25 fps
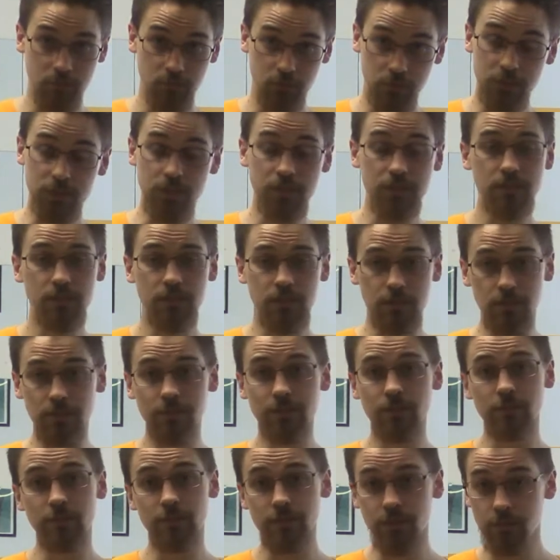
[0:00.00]
which is
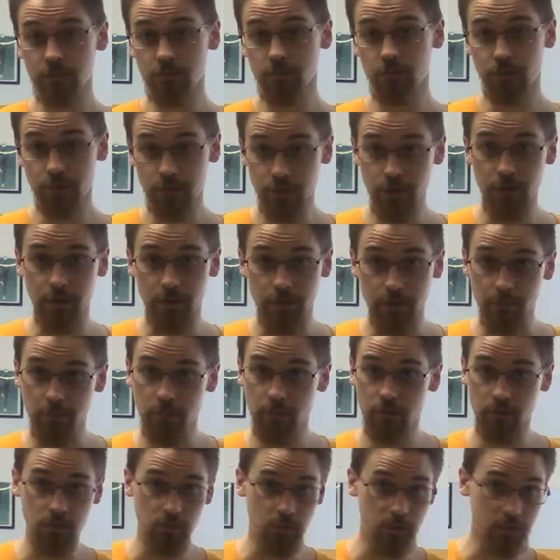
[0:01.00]
going to be your guard.
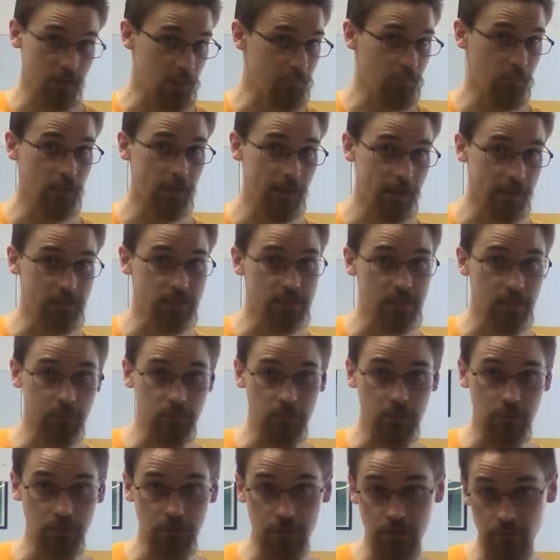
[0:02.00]
You want to keep your hands
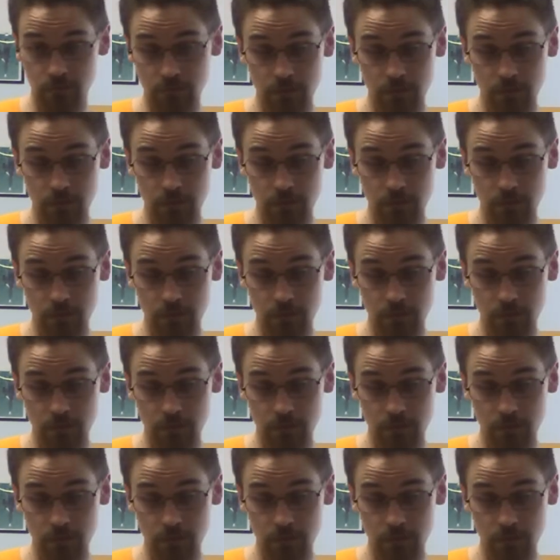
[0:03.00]
up during the